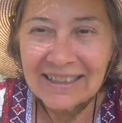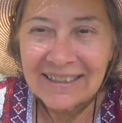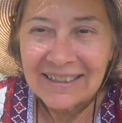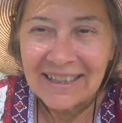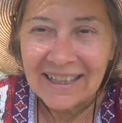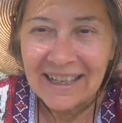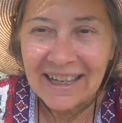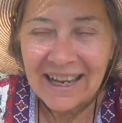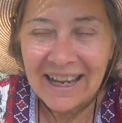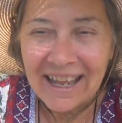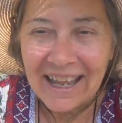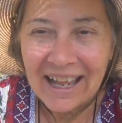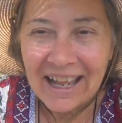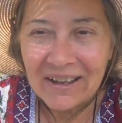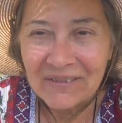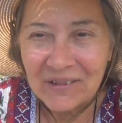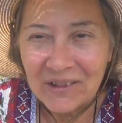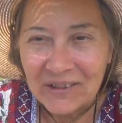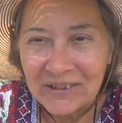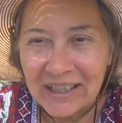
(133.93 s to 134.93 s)
that I
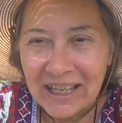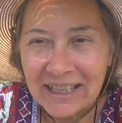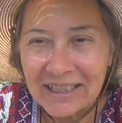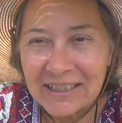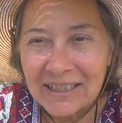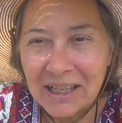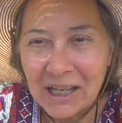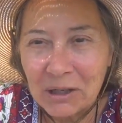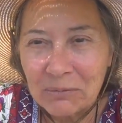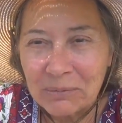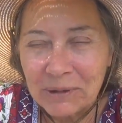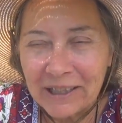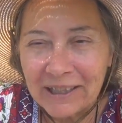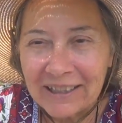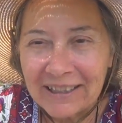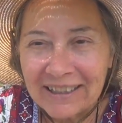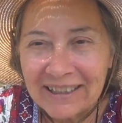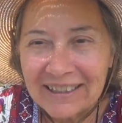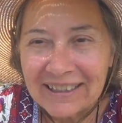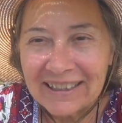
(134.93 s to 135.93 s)
have on that
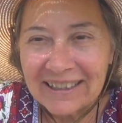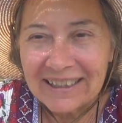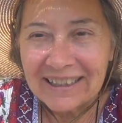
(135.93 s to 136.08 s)
topic.